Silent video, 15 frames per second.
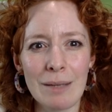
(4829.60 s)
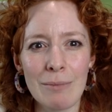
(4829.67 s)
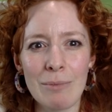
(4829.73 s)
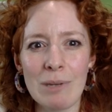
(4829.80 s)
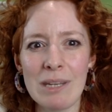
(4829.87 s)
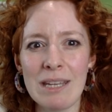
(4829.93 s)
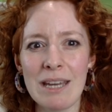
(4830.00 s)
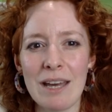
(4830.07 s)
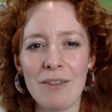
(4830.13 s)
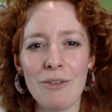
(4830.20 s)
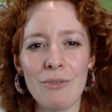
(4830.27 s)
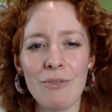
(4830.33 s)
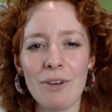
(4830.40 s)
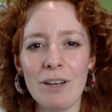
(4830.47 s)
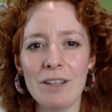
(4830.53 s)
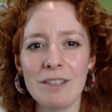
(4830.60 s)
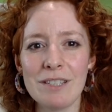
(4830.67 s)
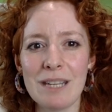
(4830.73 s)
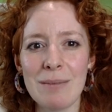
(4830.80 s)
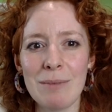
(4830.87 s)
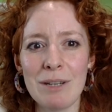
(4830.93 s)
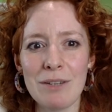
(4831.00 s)
But yeah, the first
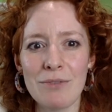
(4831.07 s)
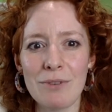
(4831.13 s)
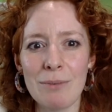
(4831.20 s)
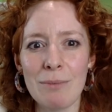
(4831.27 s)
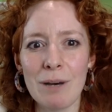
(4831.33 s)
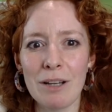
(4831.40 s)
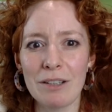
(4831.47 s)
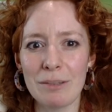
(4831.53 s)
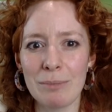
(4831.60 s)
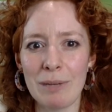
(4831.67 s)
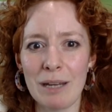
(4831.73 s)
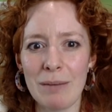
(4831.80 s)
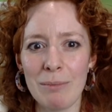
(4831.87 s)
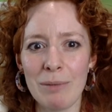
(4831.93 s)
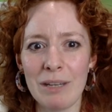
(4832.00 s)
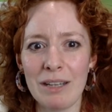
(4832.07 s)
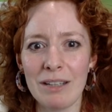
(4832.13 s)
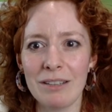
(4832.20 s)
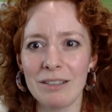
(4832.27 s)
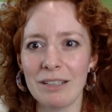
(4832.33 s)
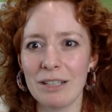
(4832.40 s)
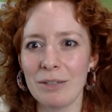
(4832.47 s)
image for Marzipan
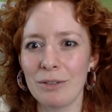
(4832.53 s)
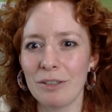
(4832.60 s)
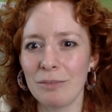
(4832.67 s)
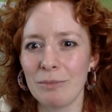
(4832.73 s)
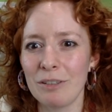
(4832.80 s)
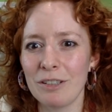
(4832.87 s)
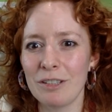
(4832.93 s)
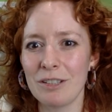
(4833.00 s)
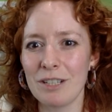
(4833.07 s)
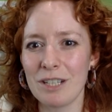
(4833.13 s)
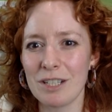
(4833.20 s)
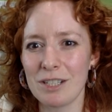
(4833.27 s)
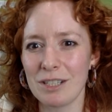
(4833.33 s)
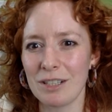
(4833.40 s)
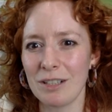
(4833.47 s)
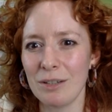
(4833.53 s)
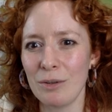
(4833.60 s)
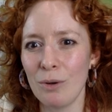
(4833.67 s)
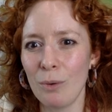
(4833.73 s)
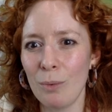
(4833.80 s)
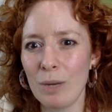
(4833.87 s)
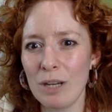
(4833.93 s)
Pigs, A Christmas Tradition,
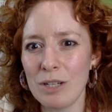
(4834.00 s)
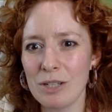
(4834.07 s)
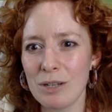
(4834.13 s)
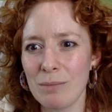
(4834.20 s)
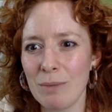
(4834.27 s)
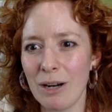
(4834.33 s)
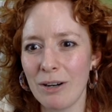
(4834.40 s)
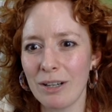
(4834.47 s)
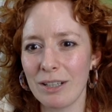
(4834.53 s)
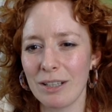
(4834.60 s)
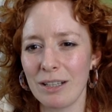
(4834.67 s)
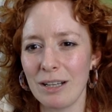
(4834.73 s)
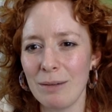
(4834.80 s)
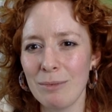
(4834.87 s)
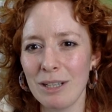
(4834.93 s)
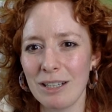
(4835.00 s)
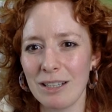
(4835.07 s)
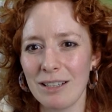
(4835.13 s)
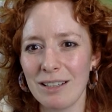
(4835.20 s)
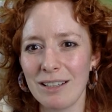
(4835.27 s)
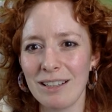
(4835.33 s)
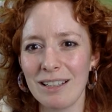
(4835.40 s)
Norwegian American. I'm going
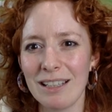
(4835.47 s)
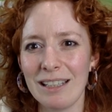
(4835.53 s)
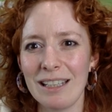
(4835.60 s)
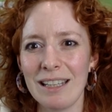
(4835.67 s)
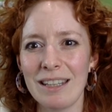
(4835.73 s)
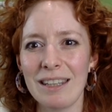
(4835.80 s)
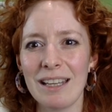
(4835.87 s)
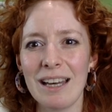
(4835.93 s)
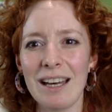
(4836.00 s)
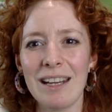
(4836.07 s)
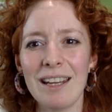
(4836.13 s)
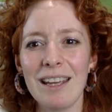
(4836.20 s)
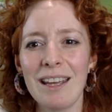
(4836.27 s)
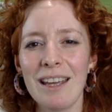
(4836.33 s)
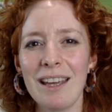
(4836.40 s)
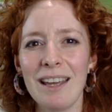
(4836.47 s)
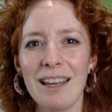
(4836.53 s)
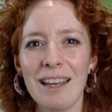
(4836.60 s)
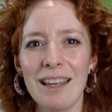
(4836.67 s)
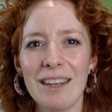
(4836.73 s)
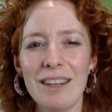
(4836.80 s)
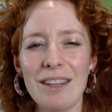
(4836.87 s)
to click that.
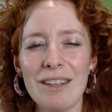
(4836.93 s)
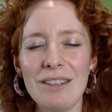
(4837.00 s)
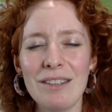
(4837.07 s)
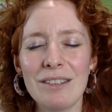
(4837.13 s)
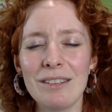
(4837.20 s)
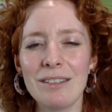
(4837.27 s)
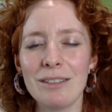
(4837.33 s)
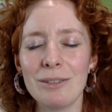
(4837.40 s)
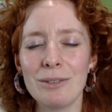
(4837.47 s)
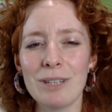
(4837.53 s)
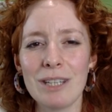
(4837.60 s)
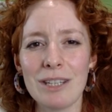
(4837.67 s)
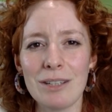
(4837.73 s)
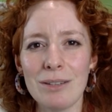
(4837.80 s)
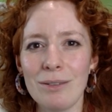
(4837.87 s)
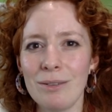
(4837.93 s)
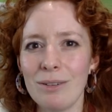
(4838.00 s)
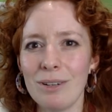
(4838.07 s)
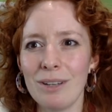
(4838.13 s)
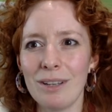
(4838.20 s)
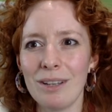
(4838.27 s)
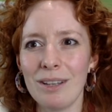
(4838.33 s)
It's so cute.
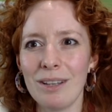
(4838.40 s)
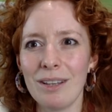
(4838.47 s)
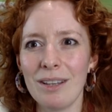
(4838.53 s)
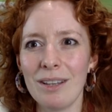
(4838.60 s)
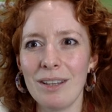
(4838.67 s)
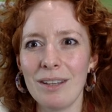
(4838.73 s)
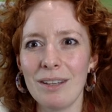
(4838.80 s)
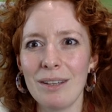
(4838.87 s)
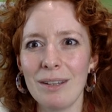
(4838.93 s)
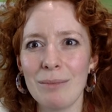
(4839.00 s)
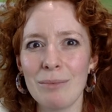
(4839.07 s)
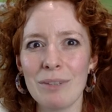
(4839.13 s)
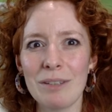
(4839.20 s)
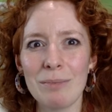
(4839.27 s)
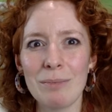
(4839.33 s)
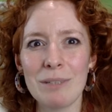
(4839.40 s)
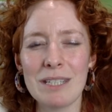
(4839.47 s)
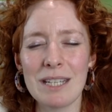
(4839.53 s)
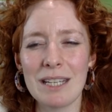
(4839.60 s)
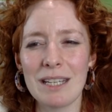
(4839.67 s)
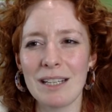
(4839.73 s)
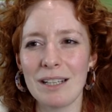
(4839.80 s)
This
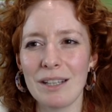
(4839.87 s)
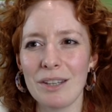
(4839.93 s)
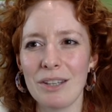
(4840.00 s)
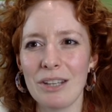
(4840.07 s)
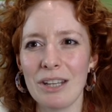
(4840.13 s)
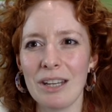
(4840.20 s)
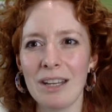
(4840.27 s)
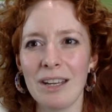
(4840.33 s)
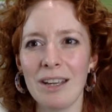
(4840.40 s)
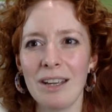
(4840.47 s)
particular thing.